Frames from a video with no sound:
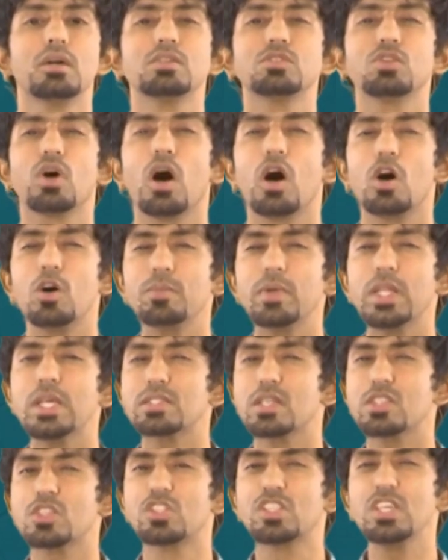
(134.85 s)
So how many
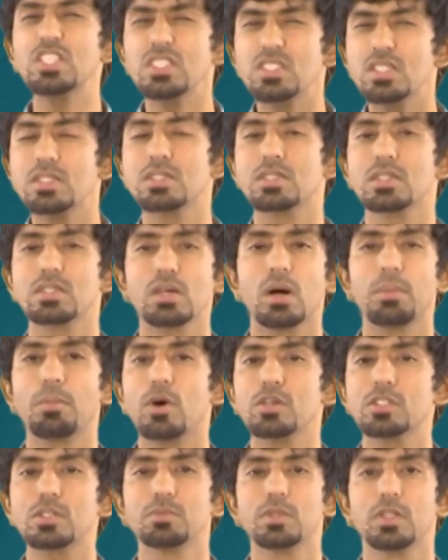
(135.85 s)
such distances are
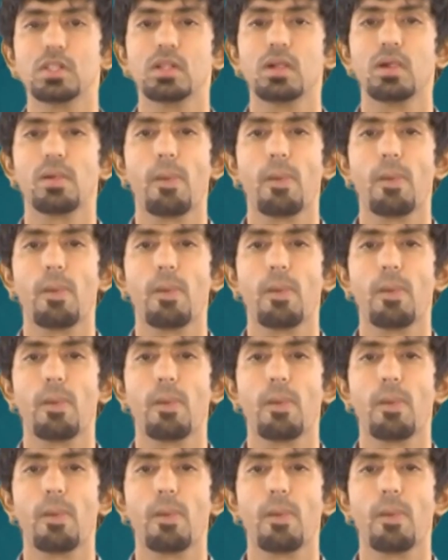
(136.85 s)
possible?